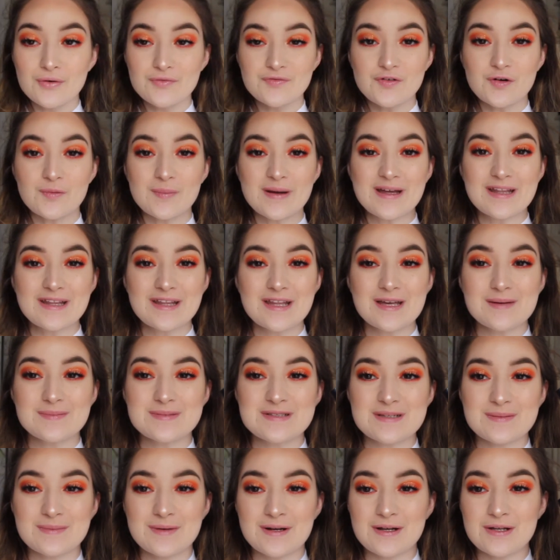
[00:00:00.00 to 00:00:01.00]
For my lips,
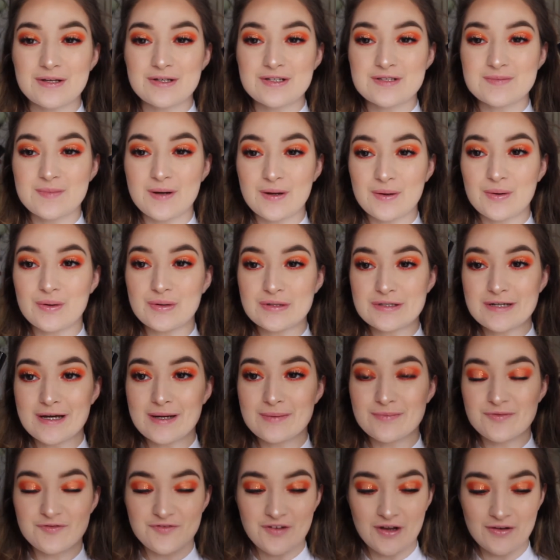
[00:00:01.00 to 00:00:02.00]
I'm going to use my
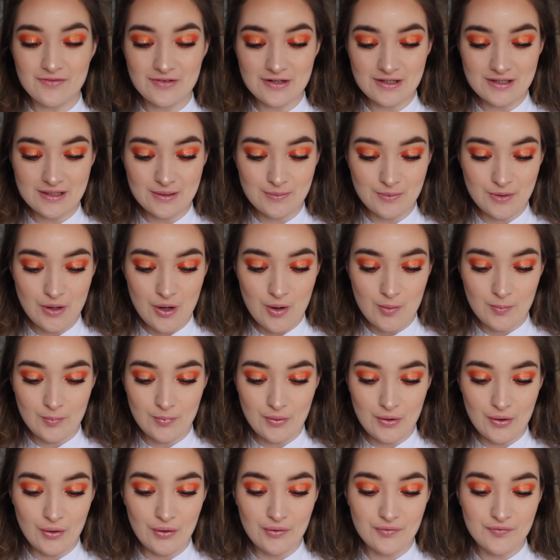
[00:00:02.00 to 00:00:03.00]
all-time favorite lip
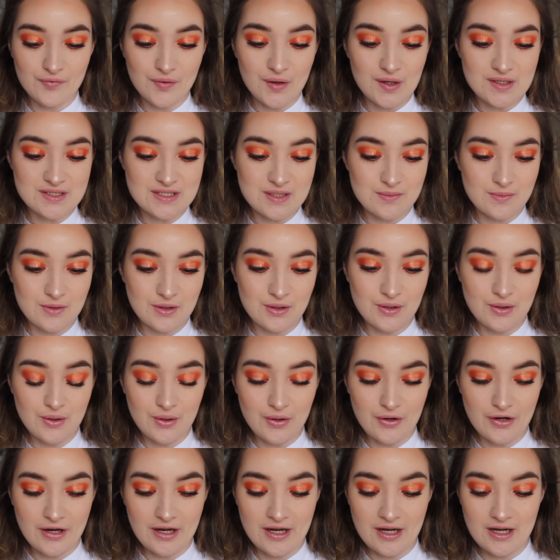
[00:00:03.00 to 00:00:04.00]
combo. First, I'm going to go
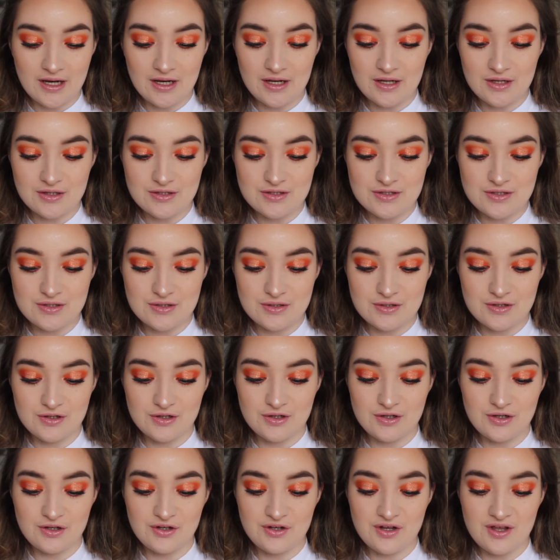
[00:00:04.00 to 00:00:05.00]
in
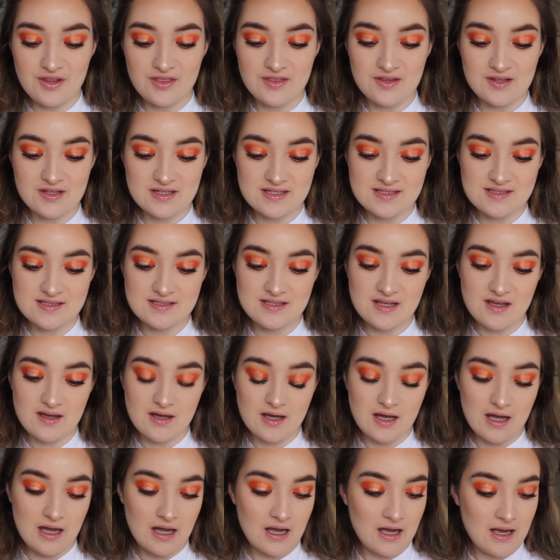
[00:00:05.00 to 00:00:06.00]
to this
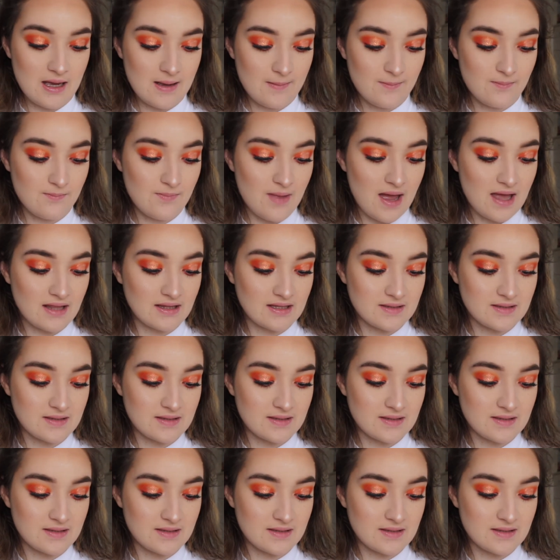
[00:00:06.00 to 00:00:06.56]
matte